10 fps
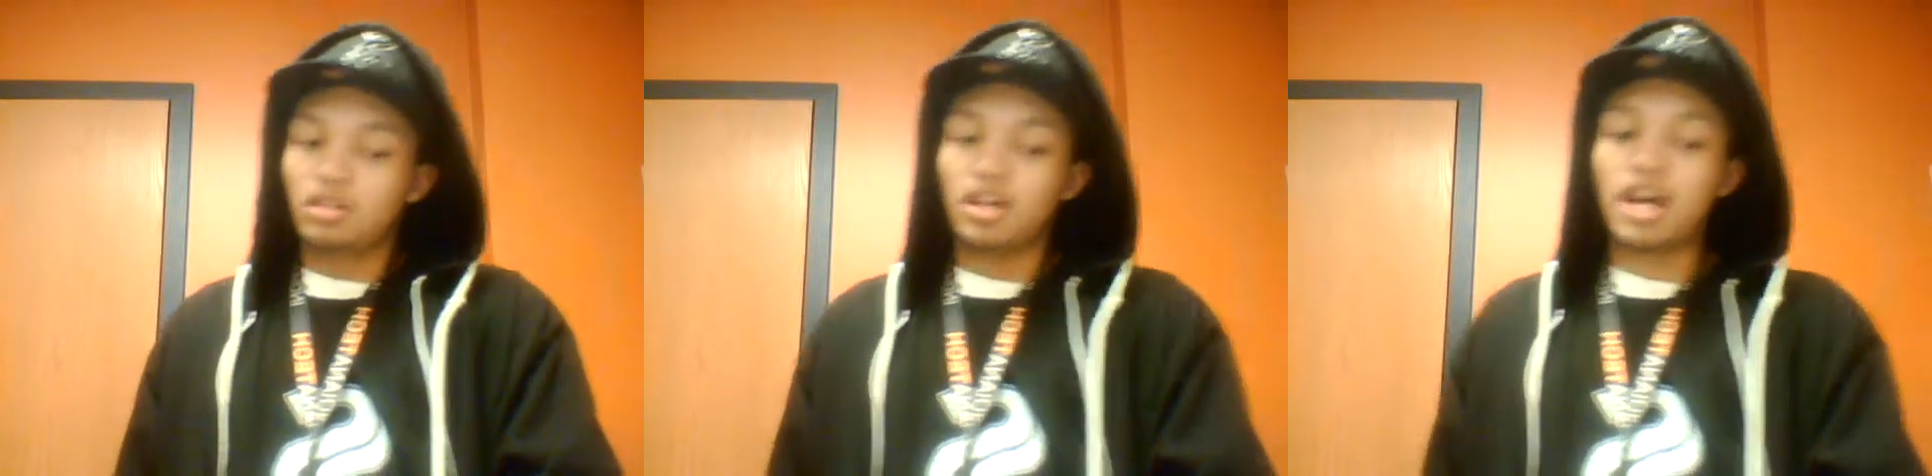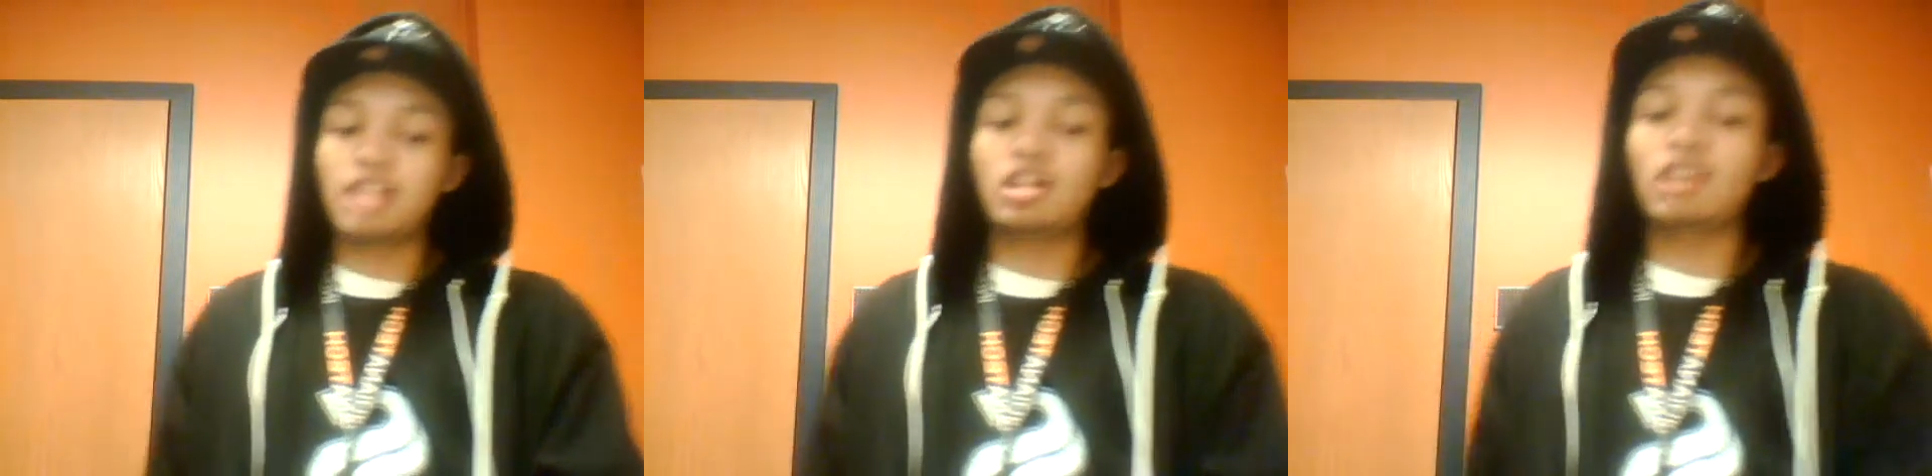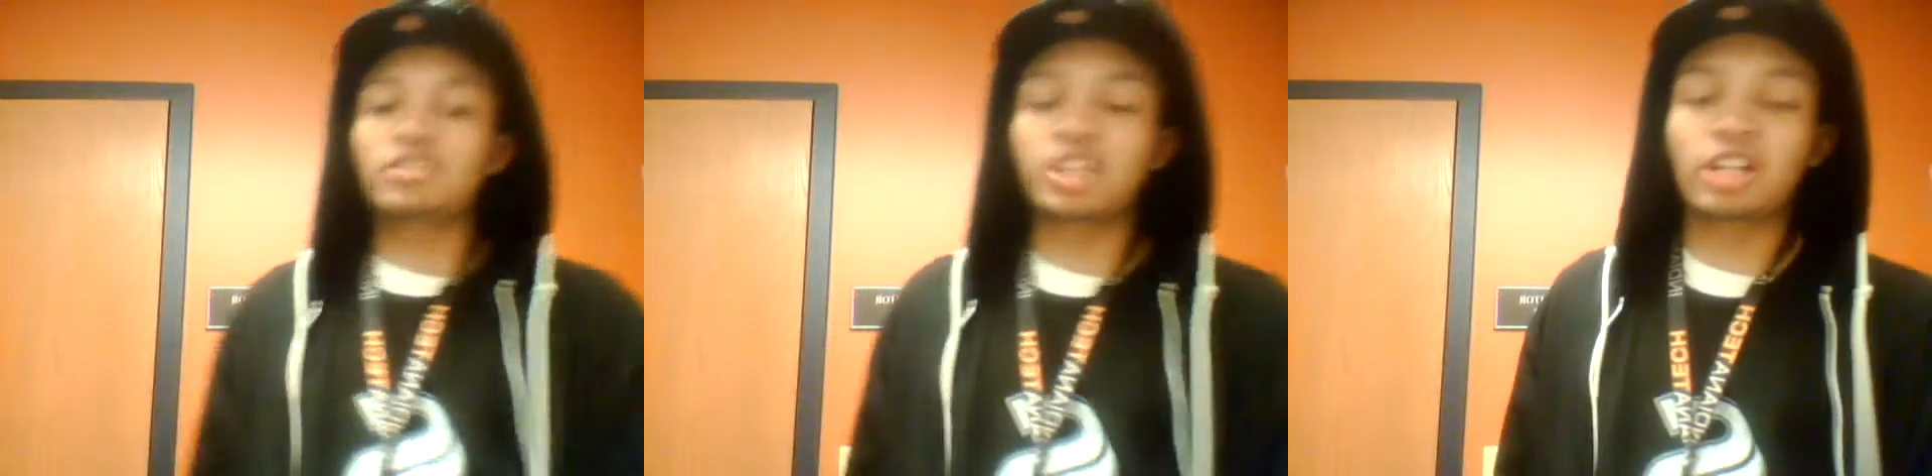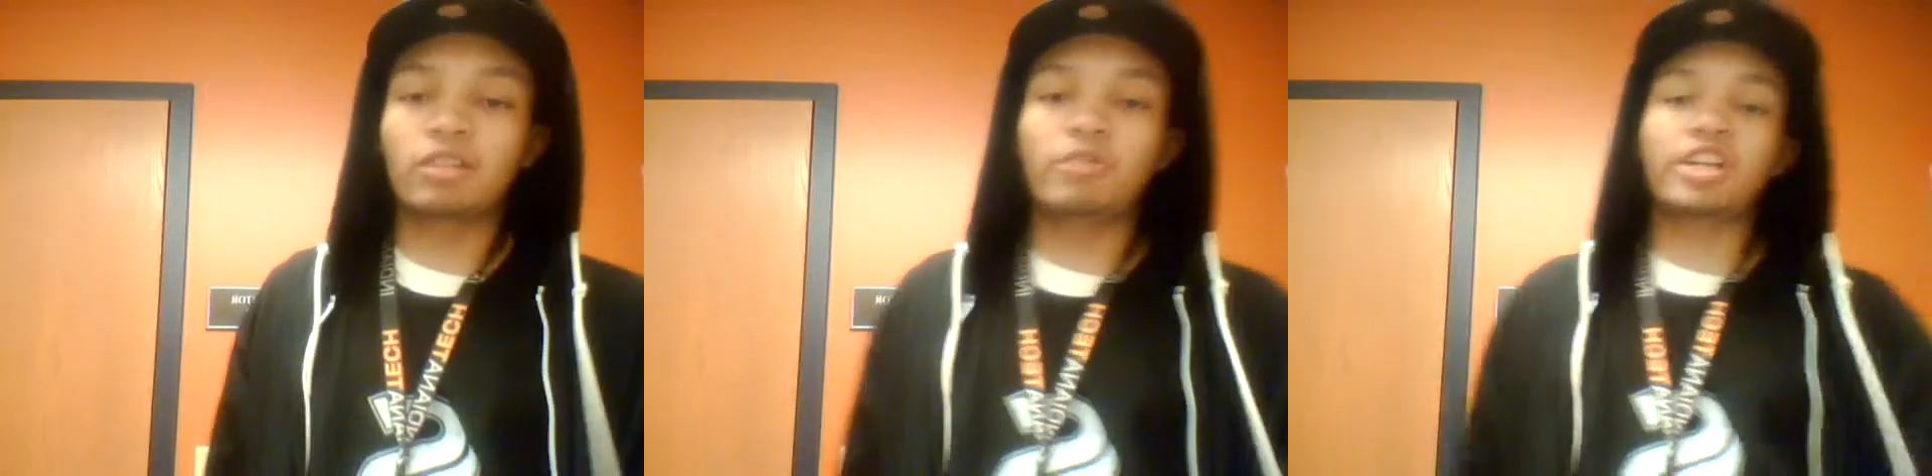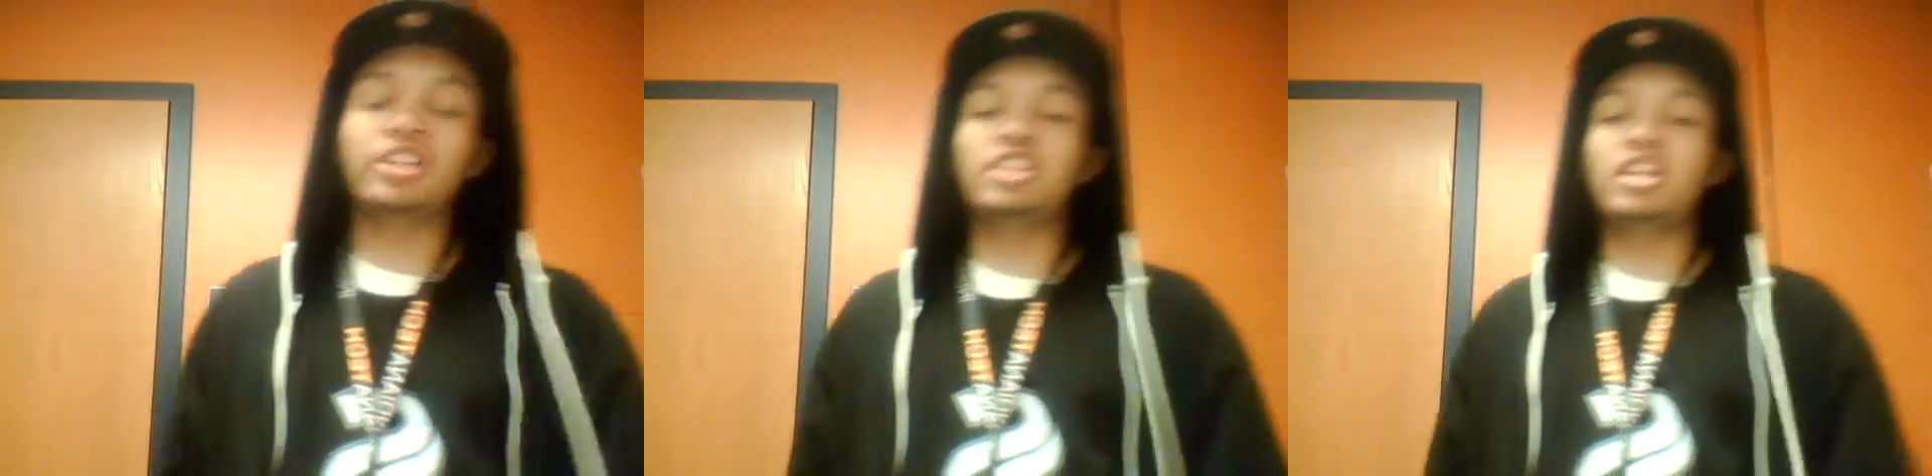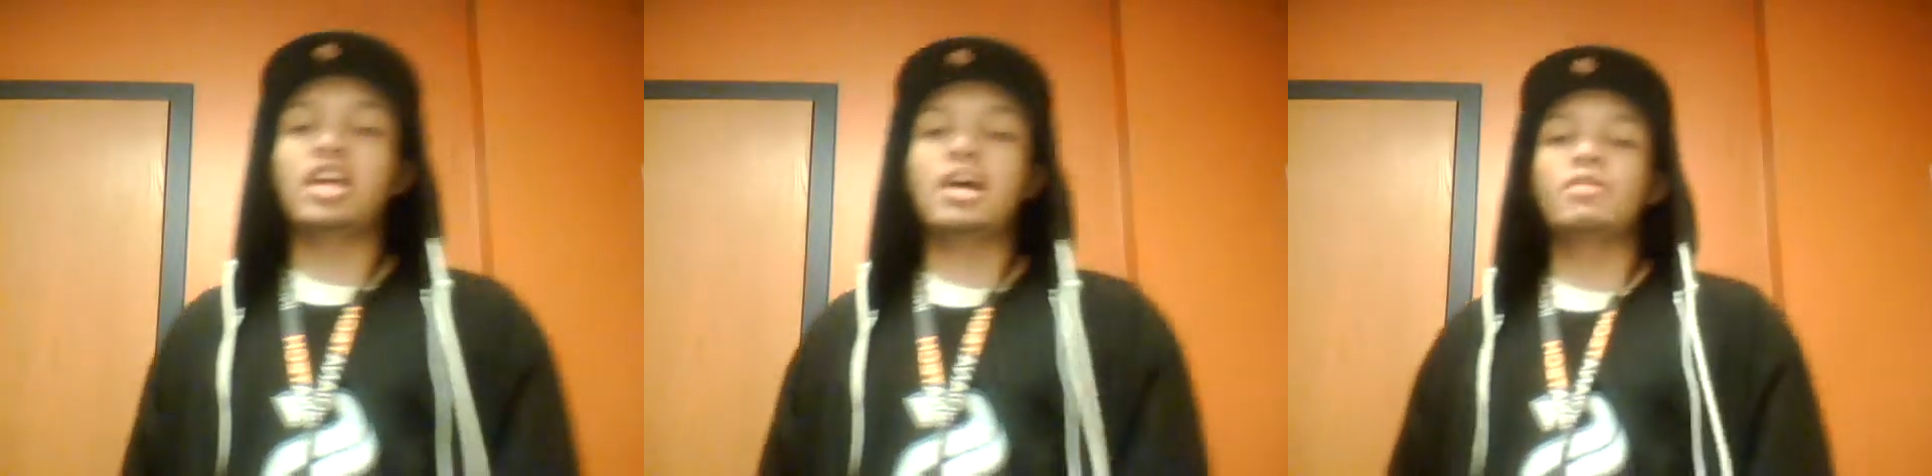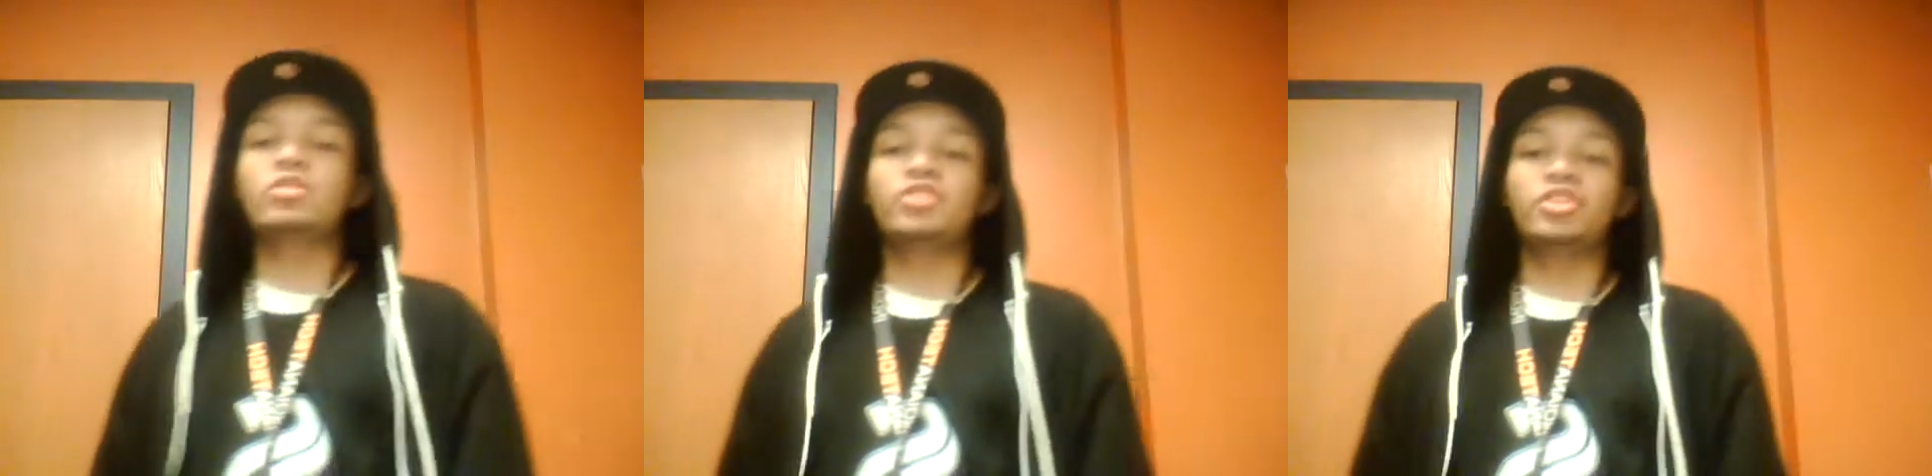Uh, Dolph Ziggler winning against Dean
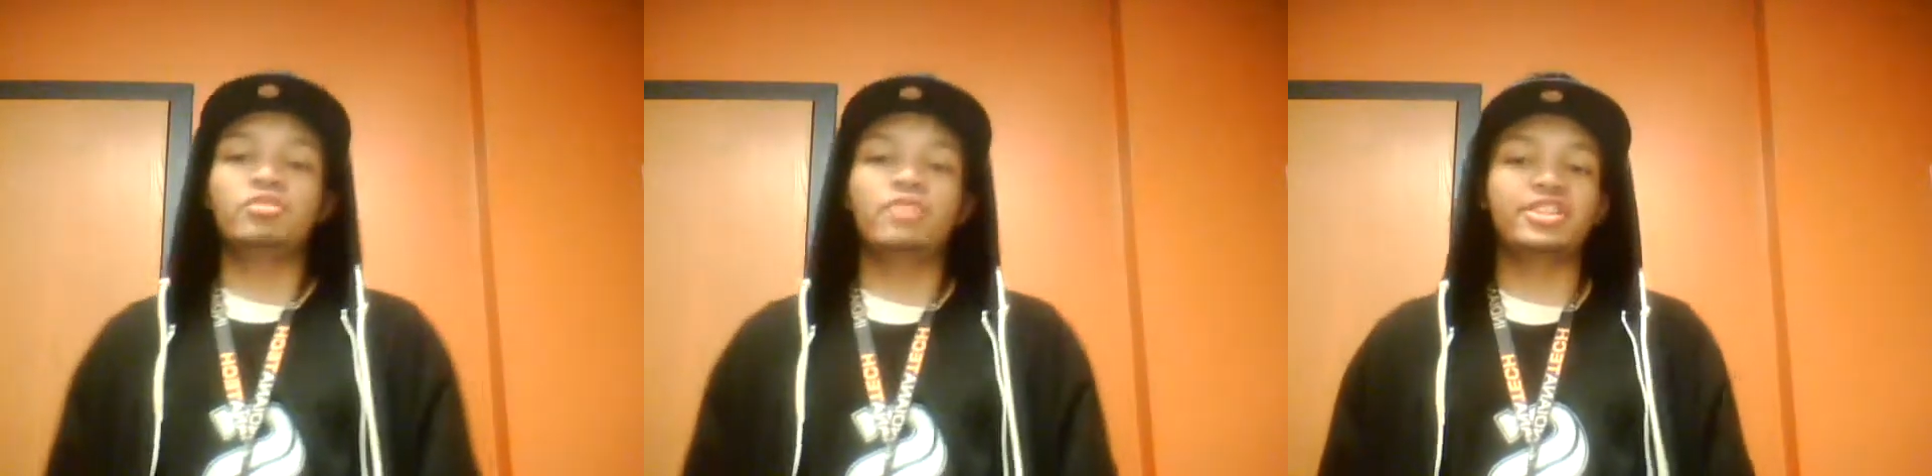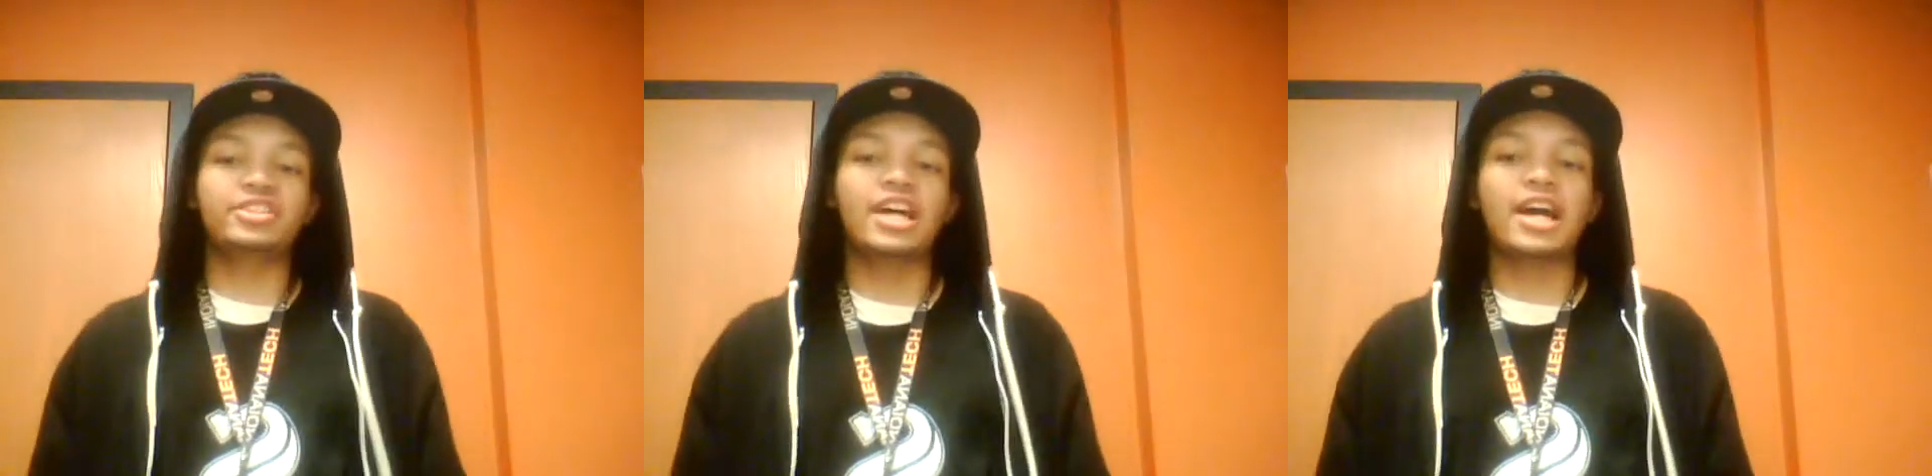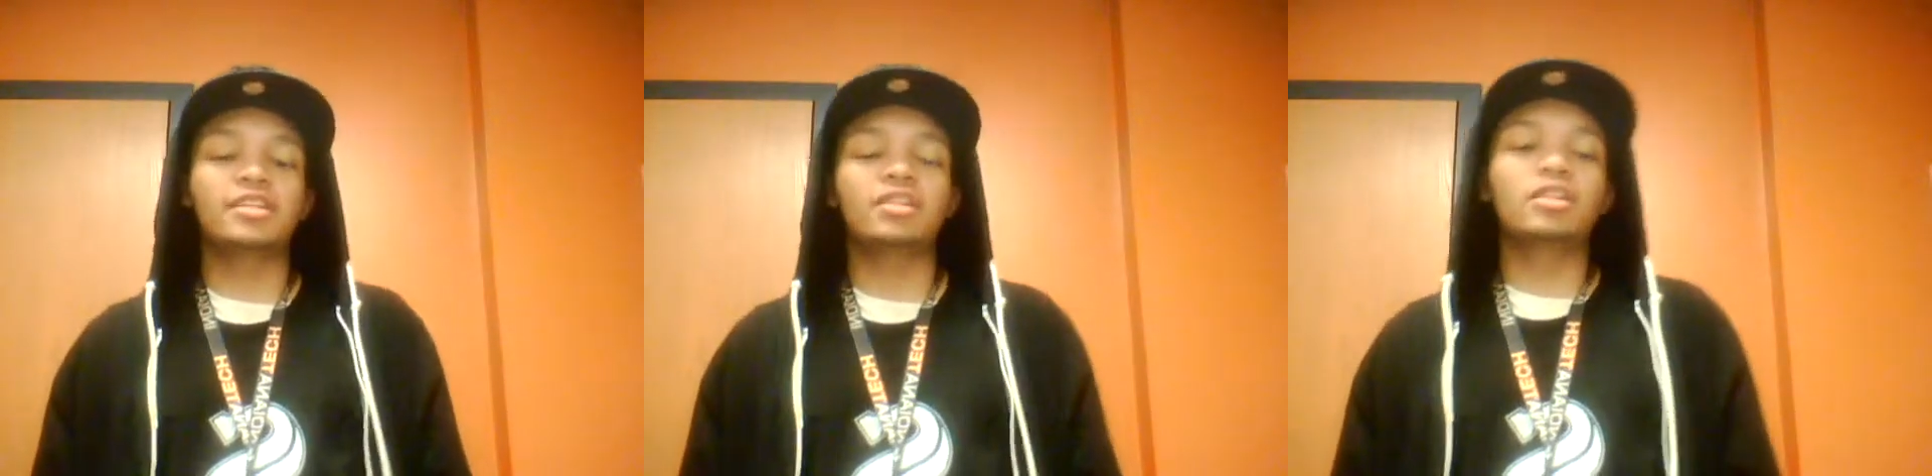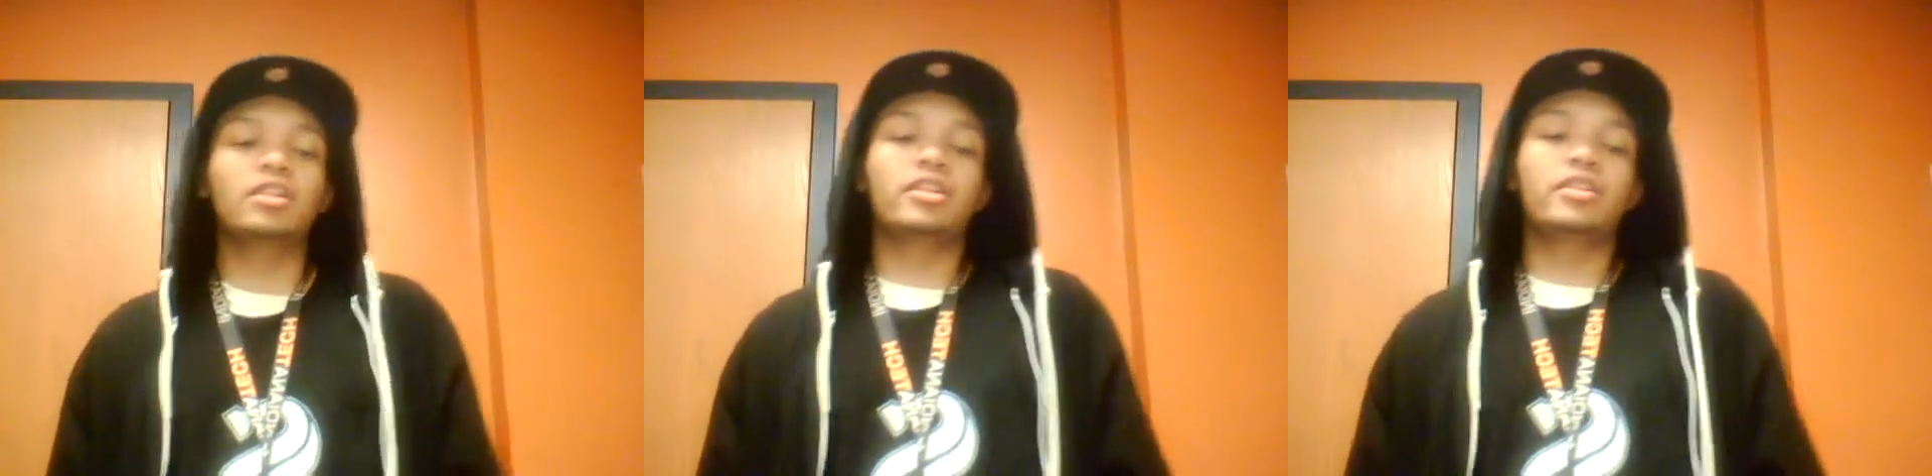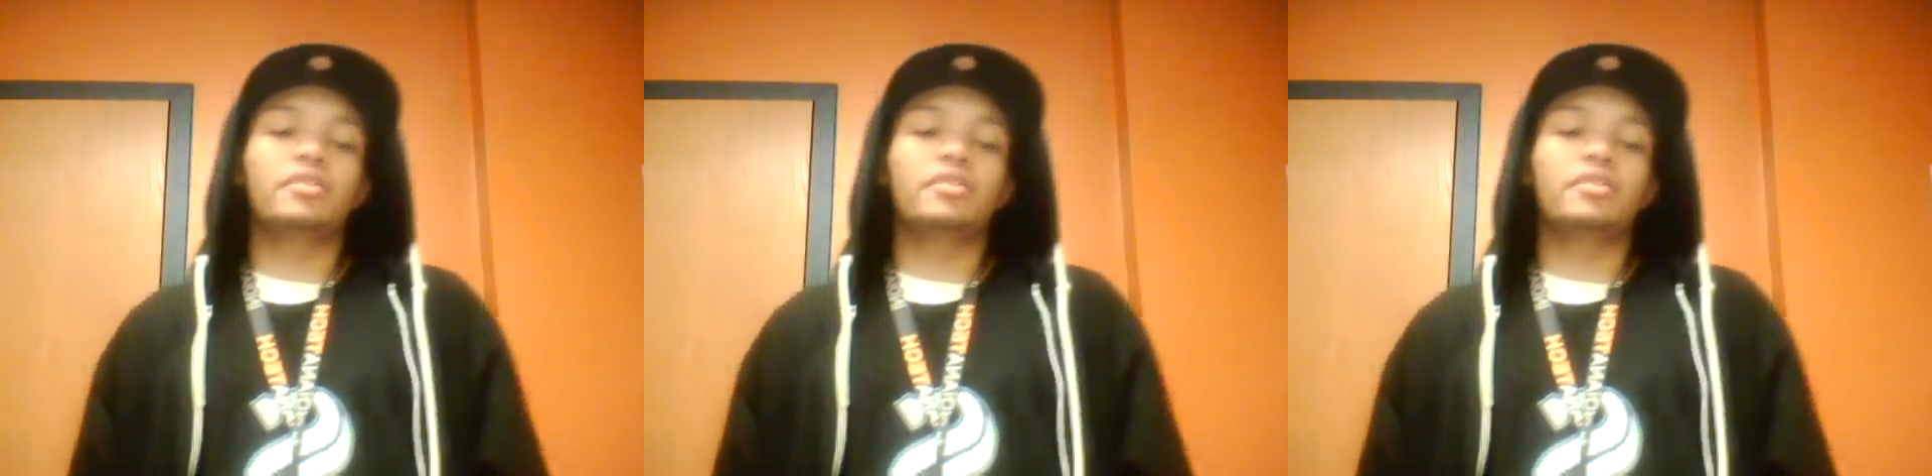Ambrose for the U.S. title.